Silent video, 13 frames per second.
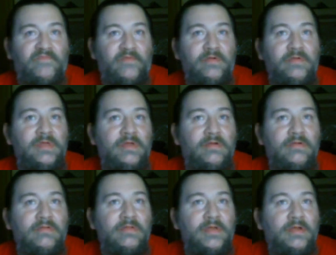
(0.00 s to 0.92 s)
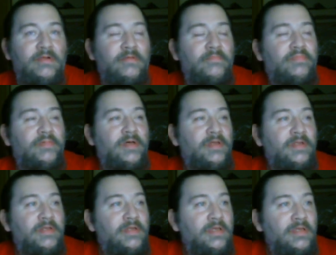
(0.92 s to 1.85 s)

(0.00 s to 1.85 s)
Furry earlier, but